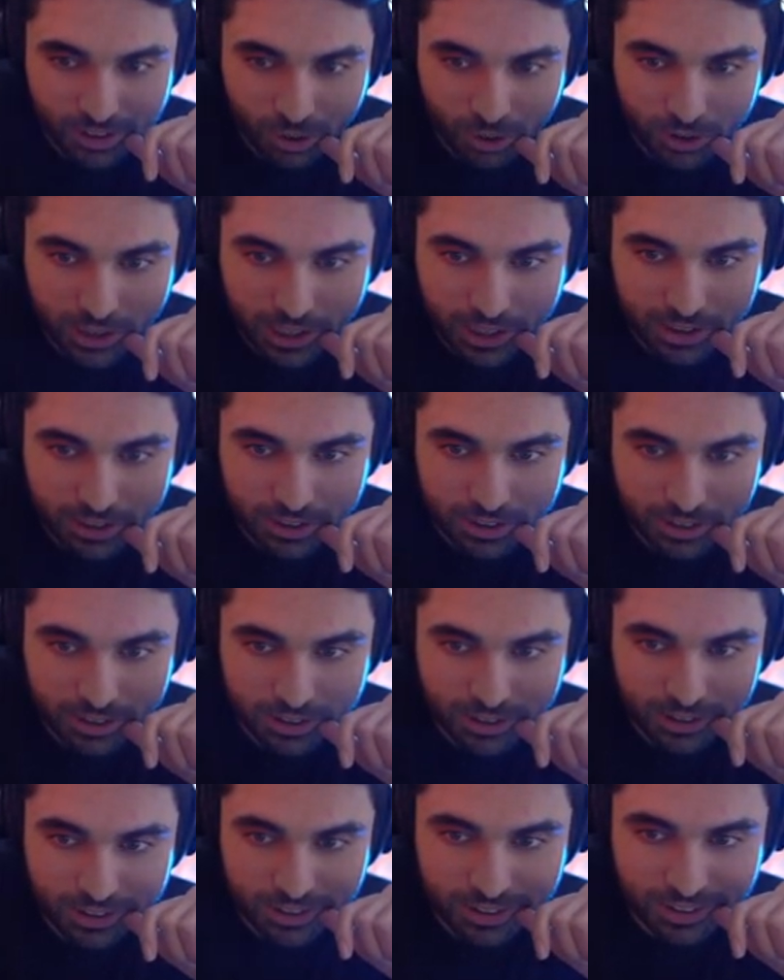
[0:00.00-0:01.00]
Hola.
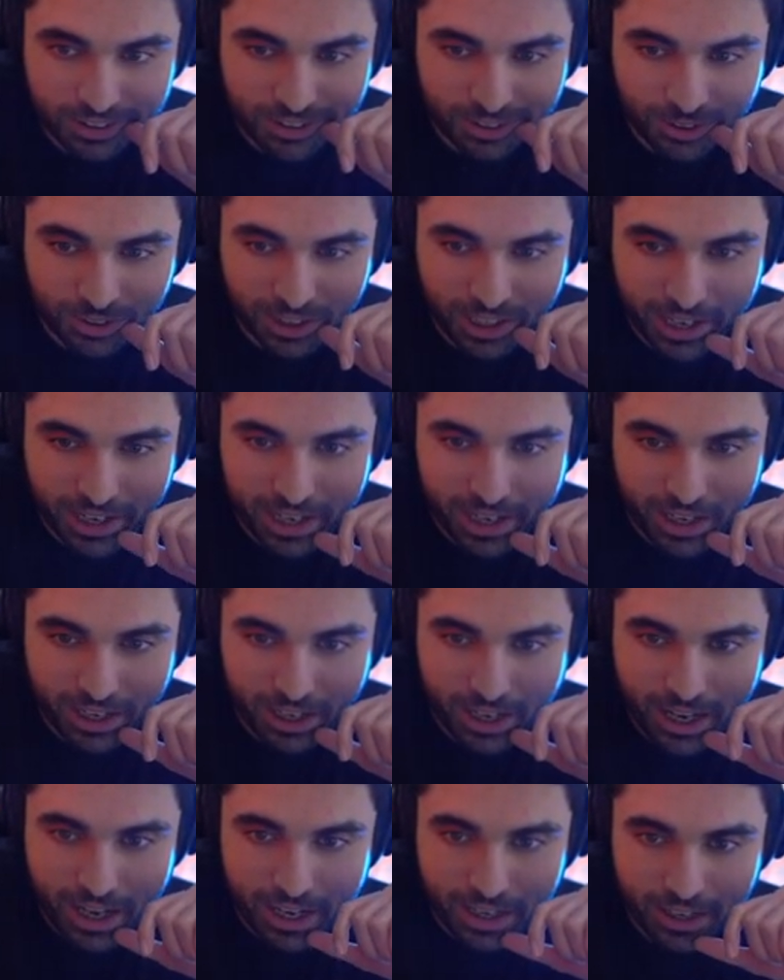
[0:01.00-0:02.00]
Hola,
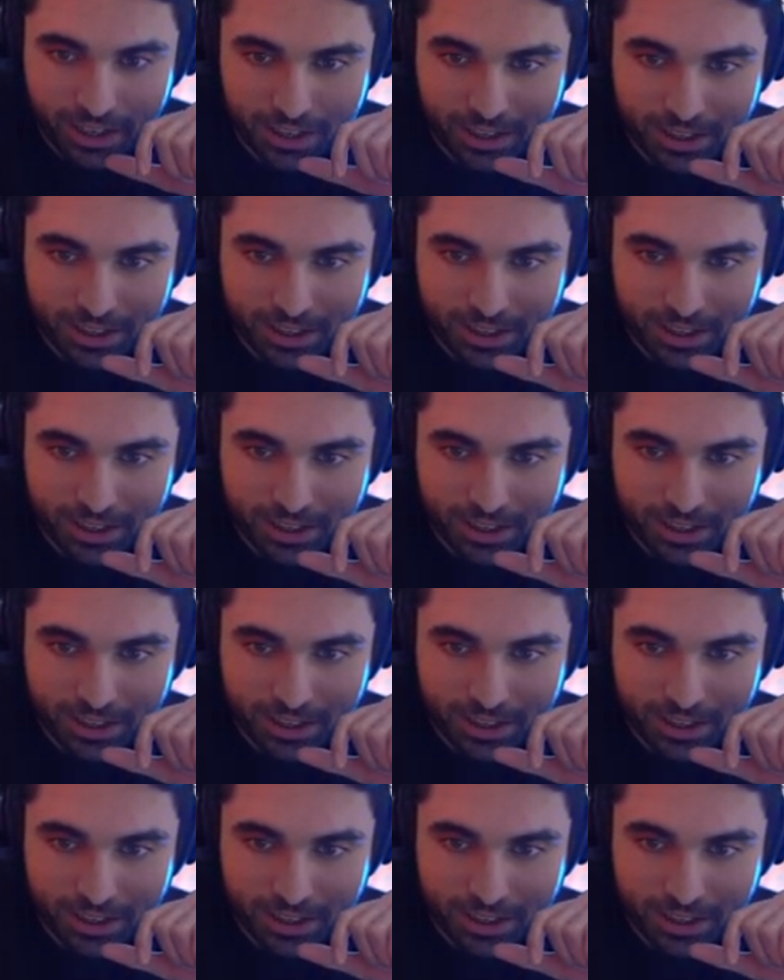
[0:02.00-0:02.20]
eh, eh.